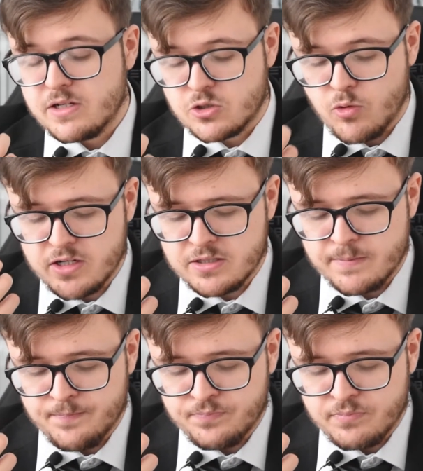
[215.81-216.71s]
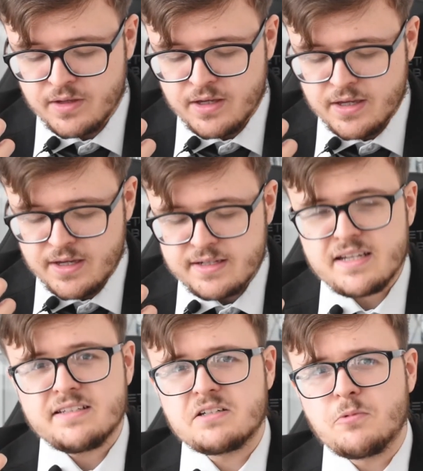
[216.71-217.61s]
It's quite,
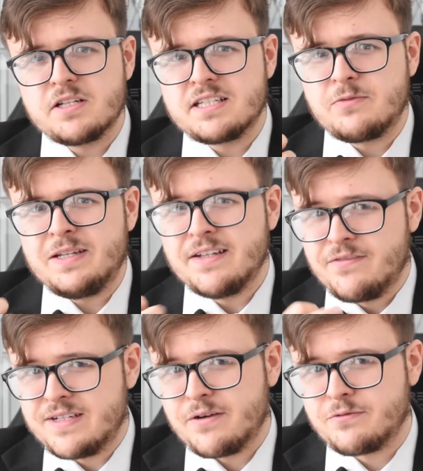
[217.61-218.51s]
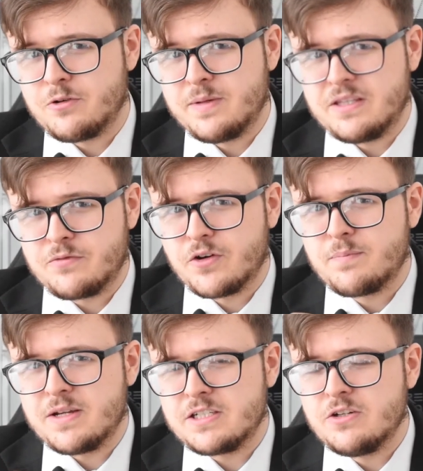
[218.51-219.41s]
tastes like ones that have been left out for a bit. They've gone a
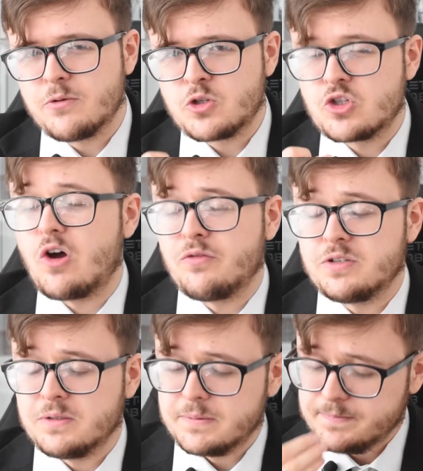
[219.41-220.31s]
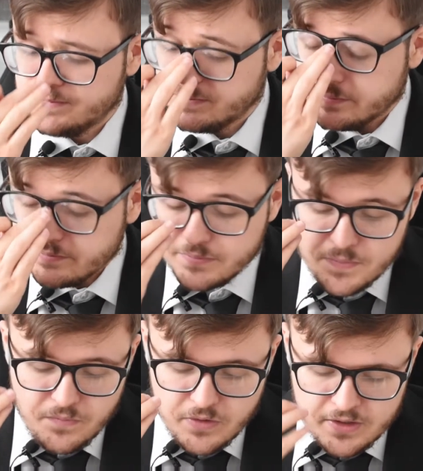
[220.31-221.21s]
bit, soft.
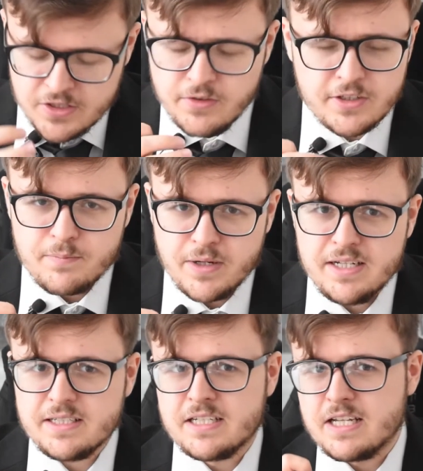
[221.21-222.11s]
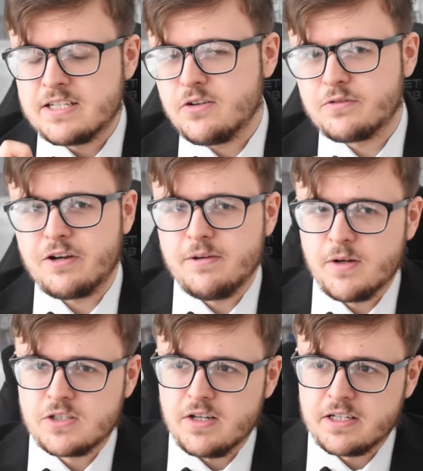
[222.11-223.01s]
That's not a complaint. It's not very
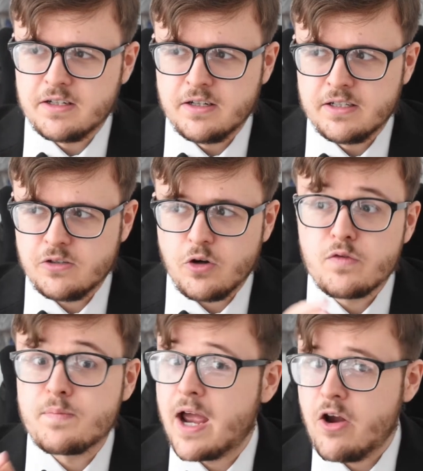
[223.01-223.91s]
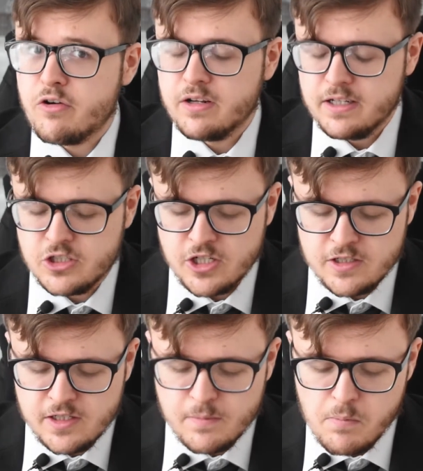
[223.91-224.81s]
much like it's not overpoweringly cheesy.